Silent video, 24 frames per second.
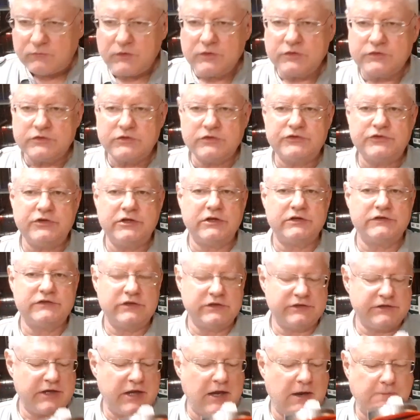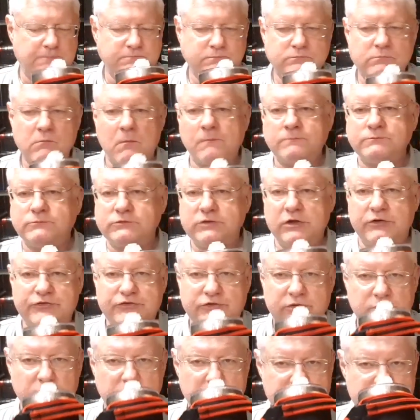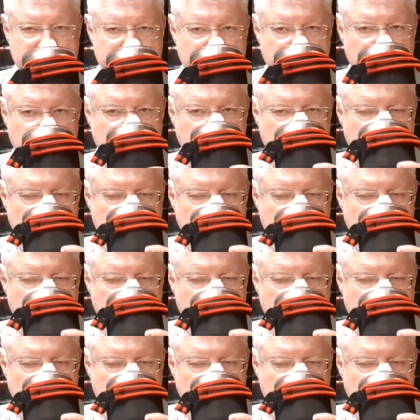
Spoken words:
So she can sit down if she wants to.